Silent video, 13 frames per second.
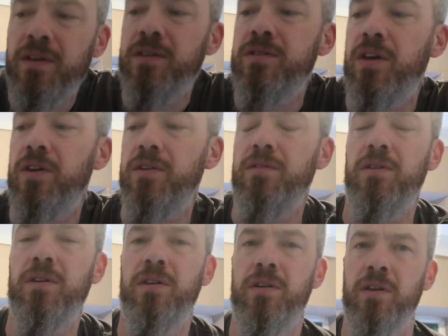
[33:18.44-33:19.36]

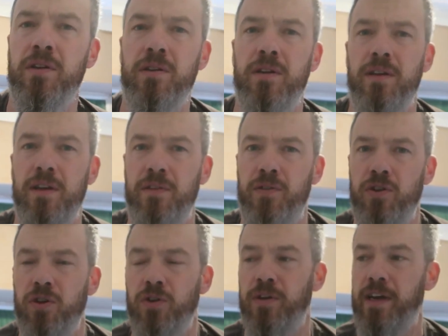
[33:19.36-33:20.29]
So if you
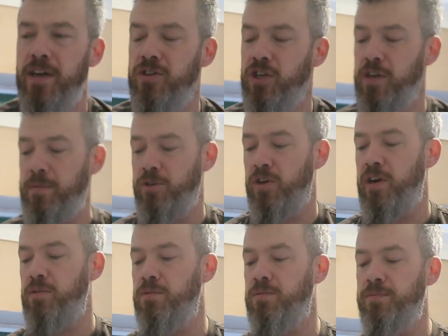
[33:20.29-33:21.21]
do get a cheap
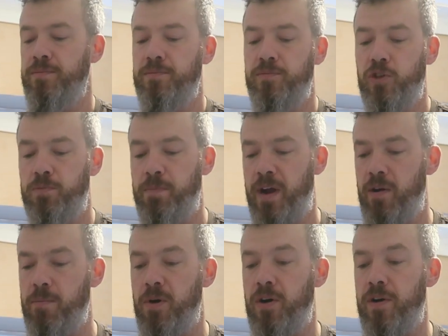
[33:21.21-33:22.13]
trowel, just
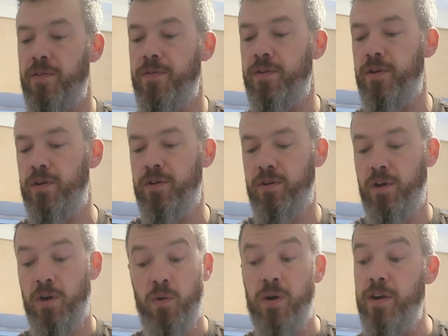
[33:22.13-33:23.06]
bear in mind that,
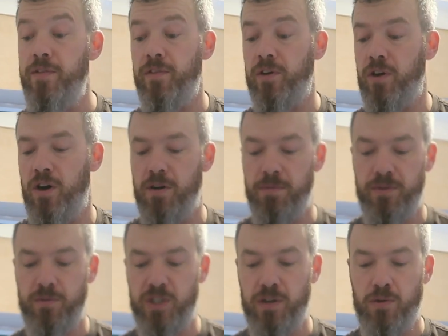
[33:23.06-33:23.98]
well, even the
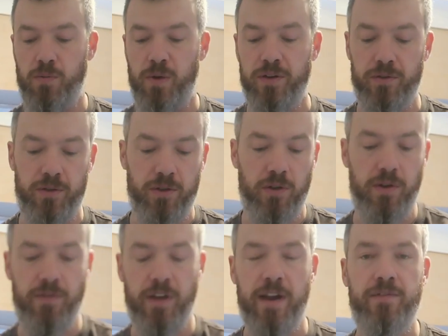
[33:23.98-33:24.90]
carbon steel ones, you're
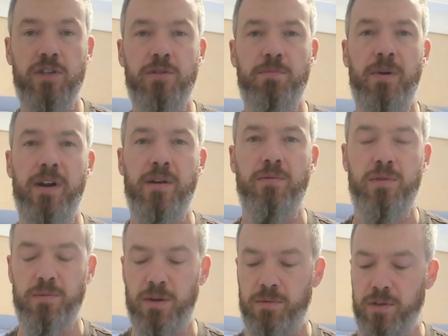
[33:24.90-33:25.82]
either going to have to spray it with
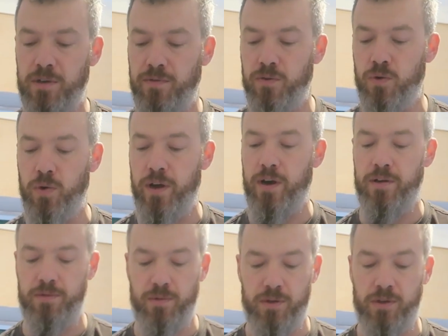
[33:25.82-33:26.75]
some WD-40
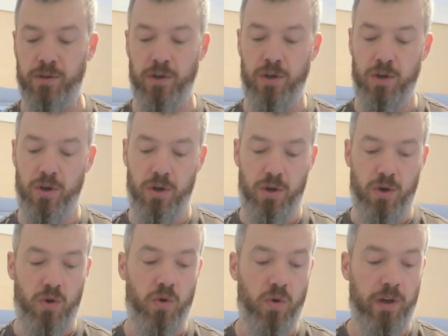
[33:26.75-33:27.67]
afterwards,
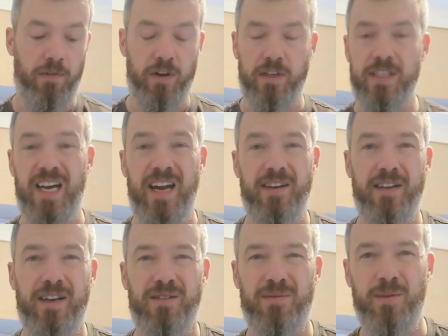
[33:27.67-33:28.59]
or give it a sand
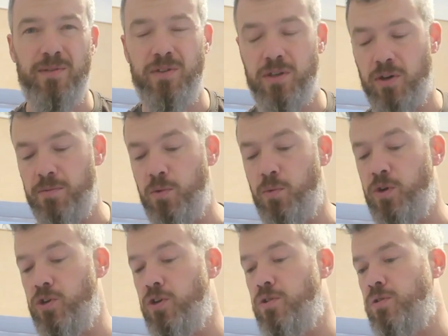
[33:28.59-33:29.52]
down every time you
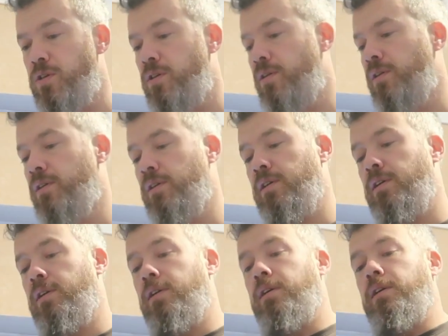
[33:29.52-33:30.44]
want to use it.
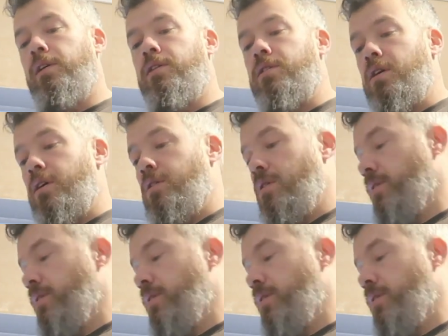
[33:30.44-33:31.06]
So,